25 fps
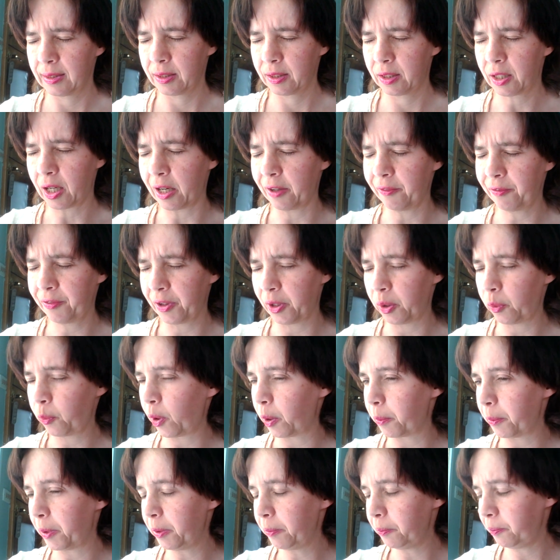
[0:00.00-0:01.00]
Confident
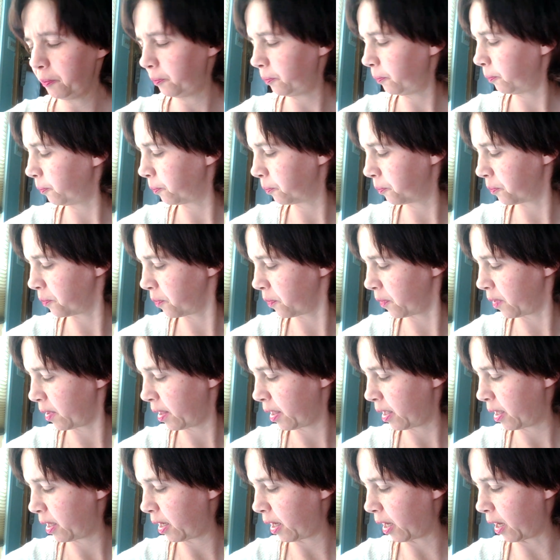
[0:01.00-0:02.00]
Women.
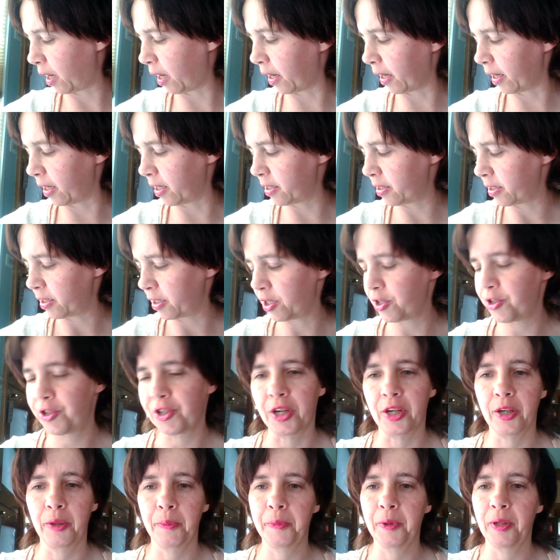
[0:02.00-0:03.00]
And A
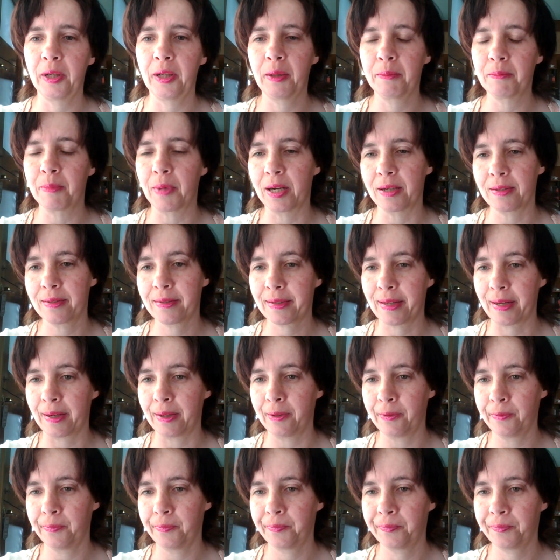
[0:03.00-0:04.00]
Gentleman in
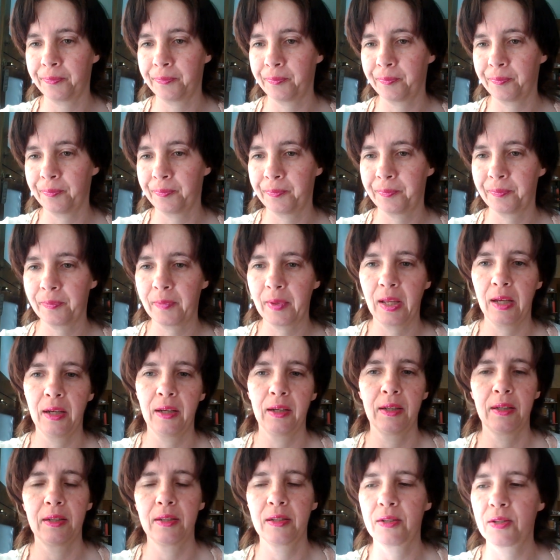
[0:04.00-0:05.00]
Moscow.
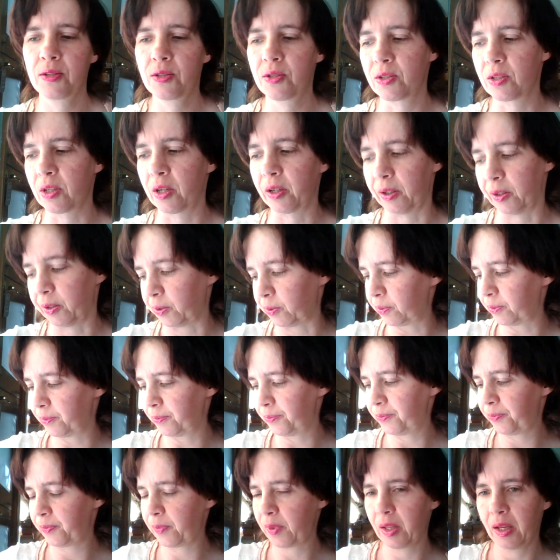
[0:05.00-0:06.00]
So,
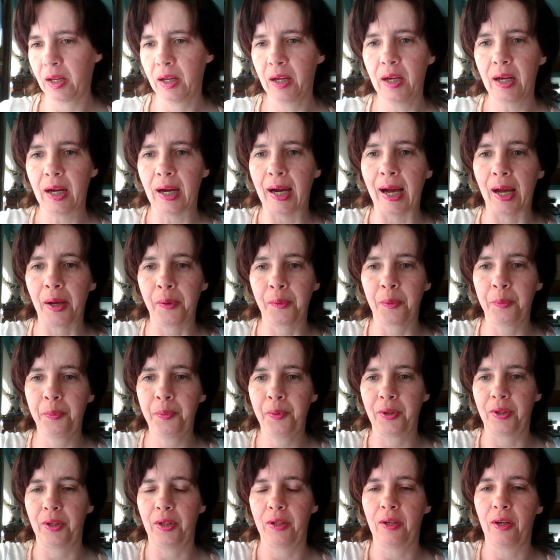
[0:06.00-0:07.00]
I will
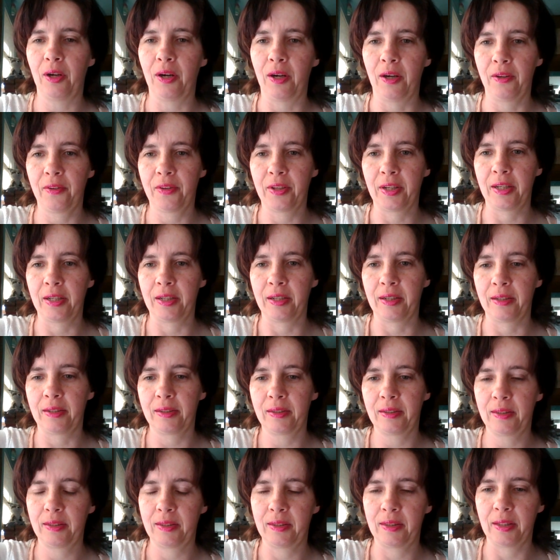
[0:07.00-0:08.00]
put all
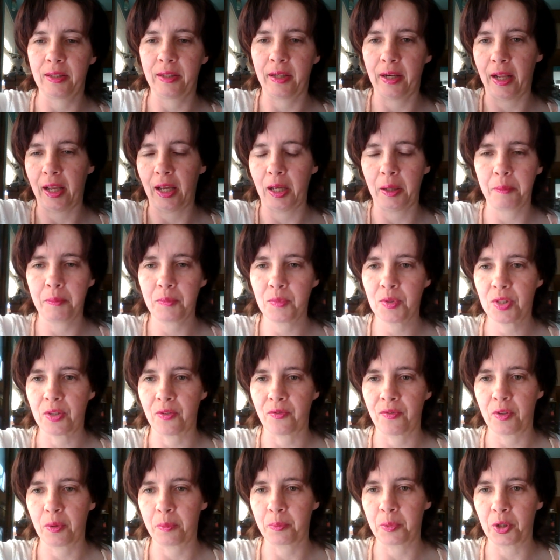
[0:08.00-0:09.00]
the names
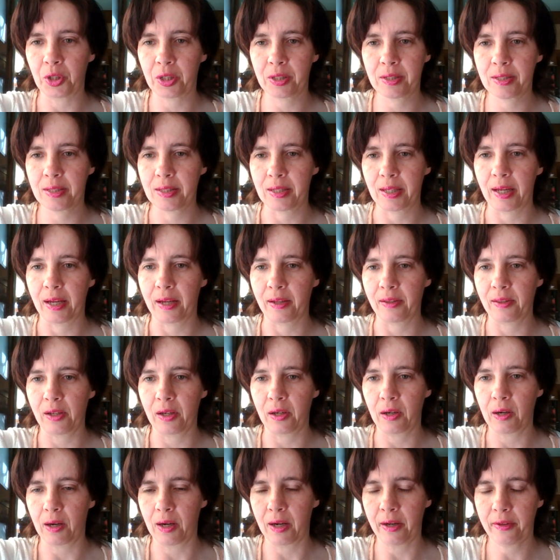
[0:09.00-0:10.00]
of the books and
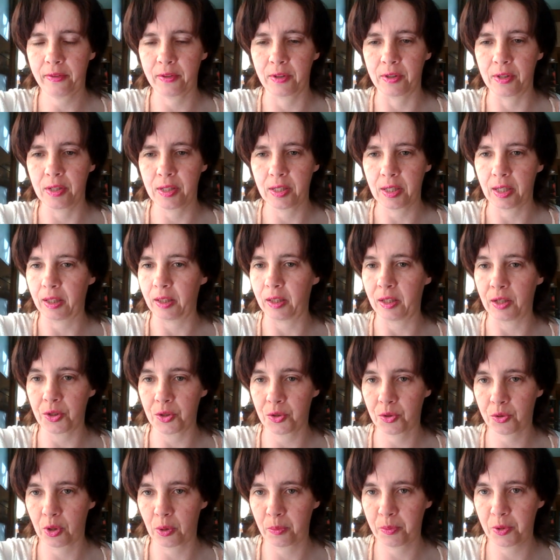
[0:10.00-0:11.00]
their authors in the
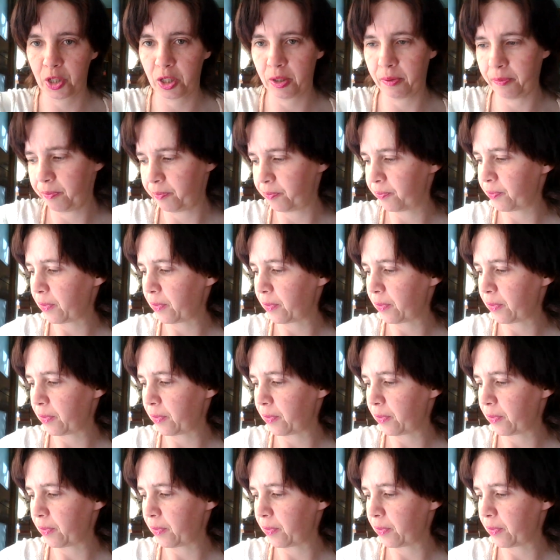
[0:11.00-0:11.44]
description,